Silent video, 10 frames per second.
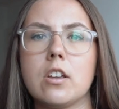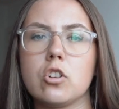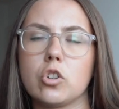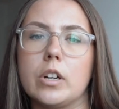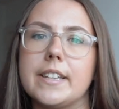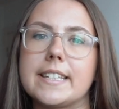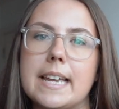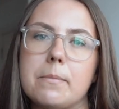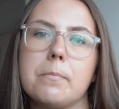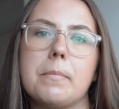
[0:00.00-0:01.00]
shot in the
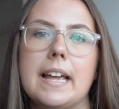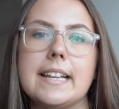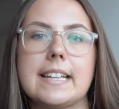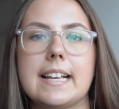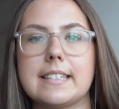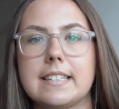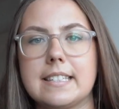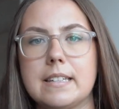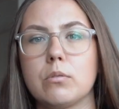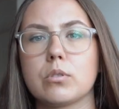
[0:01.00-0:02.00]
same place as the
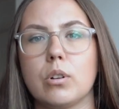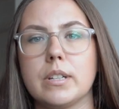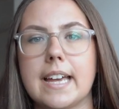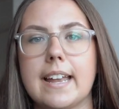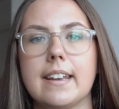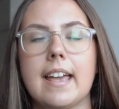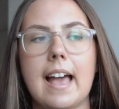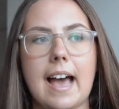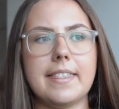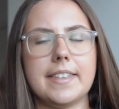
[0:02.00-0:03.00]
stills content,
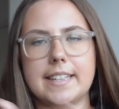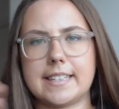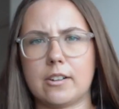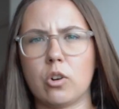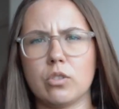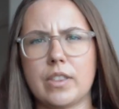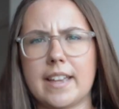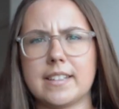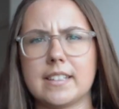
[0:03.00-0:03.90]
and then there's that